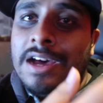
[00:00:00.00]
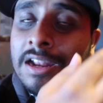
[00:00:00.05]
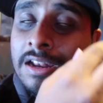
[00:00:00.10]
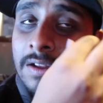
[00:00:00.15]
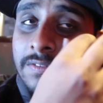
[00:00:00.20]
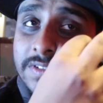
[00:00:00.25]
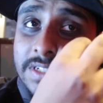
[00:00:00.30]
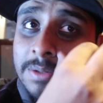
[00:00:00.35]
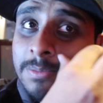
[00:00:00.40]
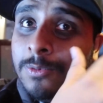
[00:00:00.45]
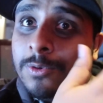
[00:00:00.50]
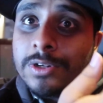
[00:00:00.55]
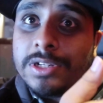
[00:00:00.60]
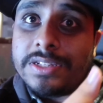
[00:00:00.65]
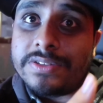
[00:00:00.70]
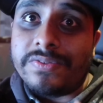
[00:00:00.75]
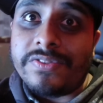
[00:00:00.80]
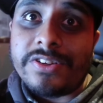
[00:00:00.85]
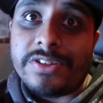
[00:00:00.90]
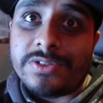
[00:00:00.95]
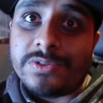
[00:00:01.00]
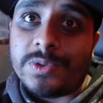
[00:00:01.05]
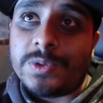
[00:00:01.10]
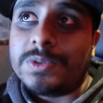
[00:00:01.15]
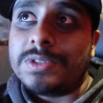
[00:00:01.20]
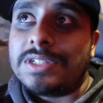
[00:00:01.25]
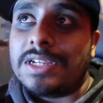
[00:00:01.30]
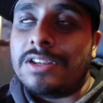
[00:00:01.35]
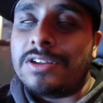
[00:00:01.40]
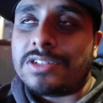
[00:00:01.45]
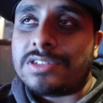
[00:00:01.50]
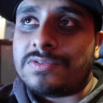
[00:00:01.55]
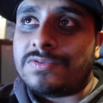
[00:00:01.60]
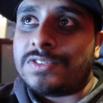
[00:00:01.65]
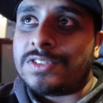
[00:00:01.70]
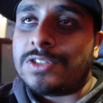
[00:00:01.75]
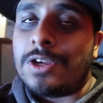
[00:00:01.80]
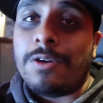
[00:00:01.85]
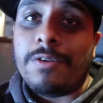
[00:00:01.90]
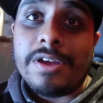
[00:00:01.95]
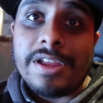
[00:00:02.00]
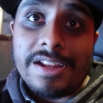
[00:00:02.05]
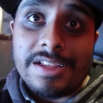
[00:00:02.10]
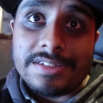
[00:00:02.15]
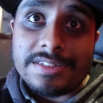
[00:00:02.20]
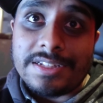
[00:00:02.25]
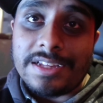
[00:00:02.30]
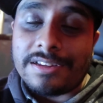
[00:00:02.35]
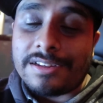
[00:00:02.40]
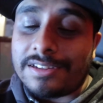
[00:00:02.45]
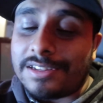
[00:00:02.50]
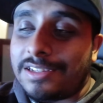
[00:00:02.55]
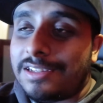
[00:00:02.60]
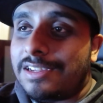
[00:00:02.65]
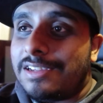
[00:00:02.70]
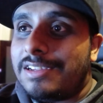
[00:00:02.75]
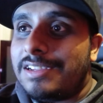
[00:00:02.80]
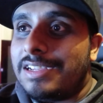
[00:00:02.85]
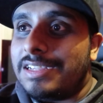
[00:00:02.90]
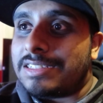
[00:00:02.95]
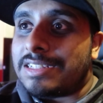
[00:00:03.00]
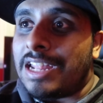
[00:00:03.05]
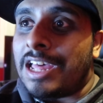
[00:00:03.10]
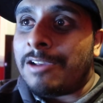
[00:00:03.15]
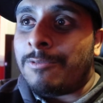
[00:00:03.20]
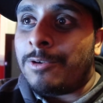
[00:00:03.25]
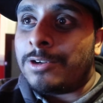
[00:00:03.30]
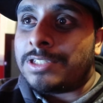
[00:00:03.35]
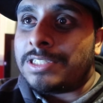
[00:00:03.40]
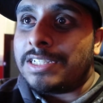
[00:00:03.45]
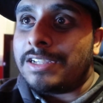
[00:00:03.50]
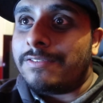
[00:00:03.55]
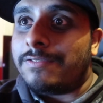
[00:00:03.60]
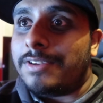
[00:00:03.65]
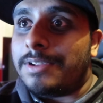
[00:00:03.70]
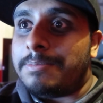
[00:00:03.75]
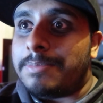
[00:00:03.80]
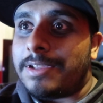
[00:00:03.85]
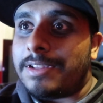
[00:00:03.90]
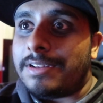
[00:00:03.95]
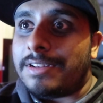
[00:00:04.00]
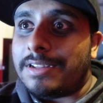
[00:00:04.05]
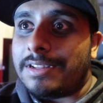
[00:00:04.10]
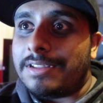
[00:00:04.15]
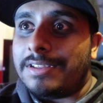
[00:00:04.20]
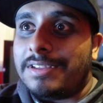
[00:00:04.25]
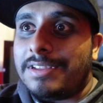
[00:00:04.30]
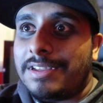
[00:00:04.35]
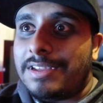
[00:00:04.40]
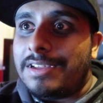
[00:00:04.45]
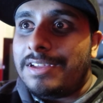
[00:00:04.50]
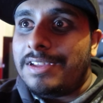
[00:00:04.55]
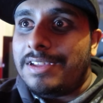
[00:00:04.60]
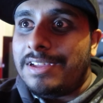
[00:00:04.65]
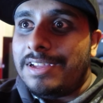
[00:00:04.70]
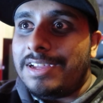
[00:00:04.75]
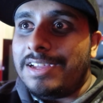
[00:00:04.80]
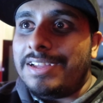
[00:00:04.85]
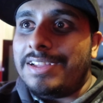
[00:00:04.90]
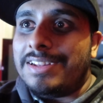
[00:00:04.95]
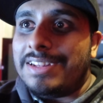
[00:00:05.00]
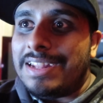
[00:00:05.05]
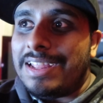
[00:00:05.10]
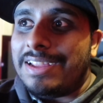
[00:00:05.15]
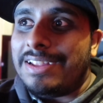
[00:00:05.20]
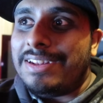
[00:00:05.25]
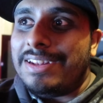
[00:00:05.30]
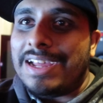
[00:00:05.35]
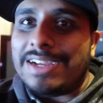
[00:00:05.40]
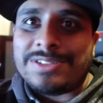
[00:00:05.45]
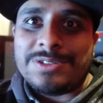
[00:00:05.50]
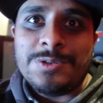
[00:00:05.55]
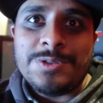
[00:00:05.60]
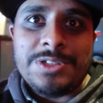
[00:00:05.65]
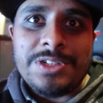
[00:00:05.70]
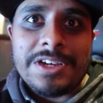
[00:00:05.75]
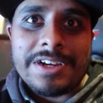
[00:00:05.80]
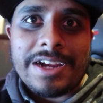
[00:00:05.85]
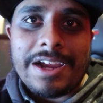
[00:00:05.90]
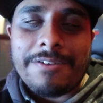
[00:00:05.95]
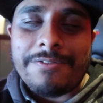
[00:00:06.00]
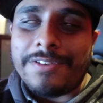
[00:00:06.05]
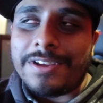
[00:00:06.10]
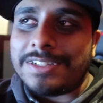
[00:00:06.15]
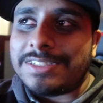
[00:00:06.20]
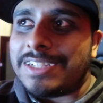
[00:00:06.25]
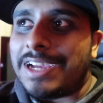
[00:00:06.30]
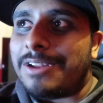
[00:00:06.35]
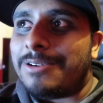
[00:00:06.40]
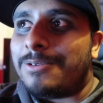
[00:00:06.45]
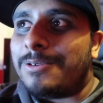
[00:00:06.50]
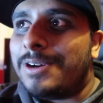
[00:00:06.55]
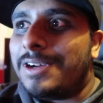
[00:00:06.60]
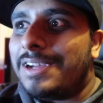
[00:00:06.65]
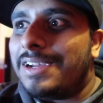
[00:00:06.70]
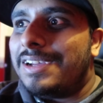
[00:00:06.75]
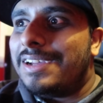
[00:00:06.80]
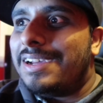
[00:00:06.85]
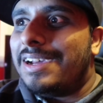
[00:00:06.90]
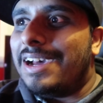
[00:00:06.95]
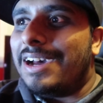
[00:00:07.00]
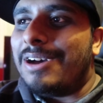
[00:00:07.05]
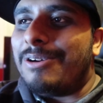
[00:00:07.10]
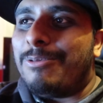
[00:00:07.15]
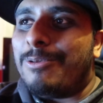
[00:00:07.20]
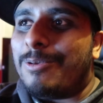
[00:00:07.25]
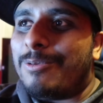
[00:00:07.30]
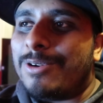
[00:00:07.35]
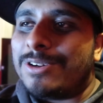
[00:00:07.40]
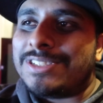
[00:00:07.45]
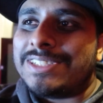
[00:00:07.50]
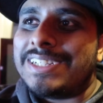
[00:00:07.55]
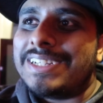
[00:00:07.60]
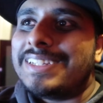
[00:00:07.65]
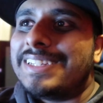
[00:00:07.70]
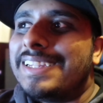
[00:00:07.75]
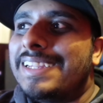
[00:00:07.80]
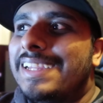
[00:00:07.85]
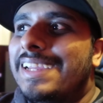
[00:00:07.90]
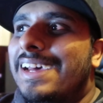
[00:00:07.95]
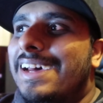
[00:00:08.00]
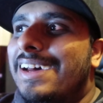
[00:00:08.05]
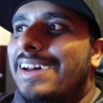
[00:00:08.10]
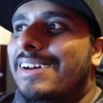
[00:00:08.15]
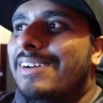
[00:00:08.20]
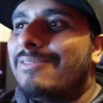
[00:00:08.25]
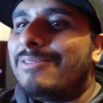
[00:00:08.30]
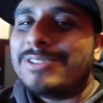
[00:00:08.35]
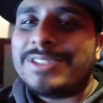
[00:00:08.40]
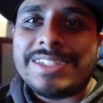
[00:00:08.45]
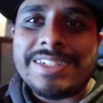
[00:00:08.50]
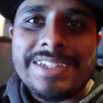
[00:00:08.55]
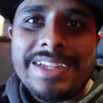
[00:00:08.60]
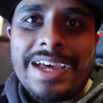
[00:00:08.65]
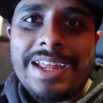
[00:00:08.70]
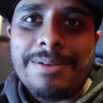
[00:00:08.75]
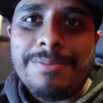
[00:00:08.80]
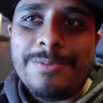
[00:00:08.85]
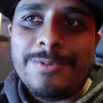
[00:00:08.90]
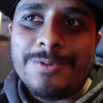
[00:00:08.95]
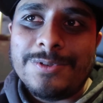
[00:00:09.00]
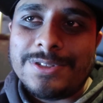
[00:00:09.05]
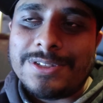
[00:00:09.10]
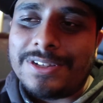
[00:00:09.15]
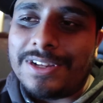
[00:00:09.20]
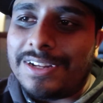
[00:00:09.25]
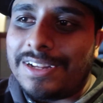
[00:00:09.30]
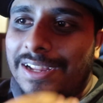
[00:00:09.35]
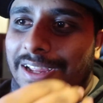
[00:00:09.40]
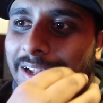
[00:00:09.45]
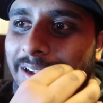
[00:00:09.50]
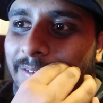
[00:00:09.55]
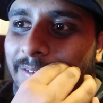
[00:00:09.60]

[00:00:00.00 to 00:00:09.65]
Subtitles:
I'd love to see more of these visuals. It looks so realistic. It's like watching flipping National Geographic channel, watching the animals on,